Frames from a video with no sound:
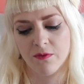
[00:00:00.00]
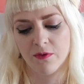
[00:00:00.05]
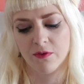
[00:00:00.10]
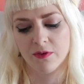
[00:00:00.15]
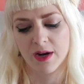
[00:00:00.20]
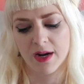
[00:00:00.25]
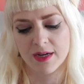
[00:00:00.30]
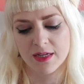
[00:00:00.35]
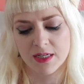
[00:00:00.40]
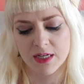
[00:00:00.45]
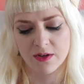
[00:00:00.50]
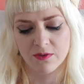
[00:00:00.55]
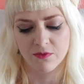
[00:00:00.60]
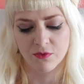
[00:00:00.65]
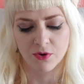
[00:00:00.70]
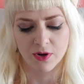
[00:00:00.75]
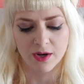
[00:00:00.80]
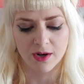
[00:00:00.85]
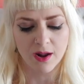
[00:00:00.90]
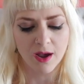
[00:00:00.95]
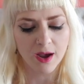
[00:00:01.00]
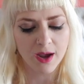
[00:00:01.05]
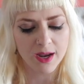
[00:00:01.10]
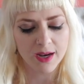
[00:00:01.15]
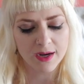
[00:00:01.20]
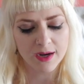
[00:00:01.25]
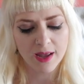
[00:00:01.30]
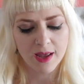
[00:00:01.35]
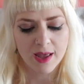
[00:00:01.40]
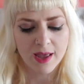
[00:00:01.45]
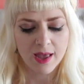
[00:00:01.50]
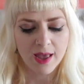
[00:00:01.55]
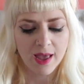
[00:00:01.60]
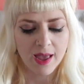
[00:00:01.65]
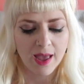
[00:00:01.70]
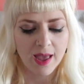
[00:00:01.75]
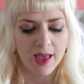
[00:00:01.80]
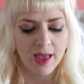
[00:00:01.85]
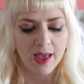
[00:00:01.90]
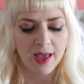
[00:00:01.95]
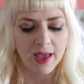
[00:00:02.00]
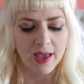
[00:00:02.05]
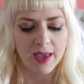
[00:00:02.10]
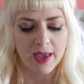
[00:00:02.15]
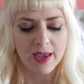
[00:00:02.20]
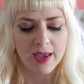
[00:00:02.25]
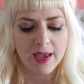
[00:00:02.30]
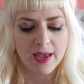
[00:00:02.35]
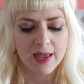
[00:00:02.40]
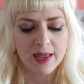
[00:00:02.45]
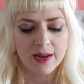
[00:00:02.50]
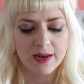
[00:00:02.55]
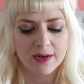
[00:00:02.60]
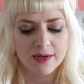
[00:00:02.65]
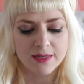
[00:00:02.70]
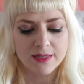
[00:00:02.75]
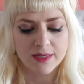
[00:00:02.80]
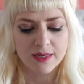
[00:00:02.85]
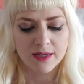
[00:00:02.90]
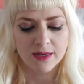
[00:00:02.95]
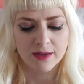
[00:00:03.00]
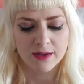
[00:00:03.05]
for $19.49. And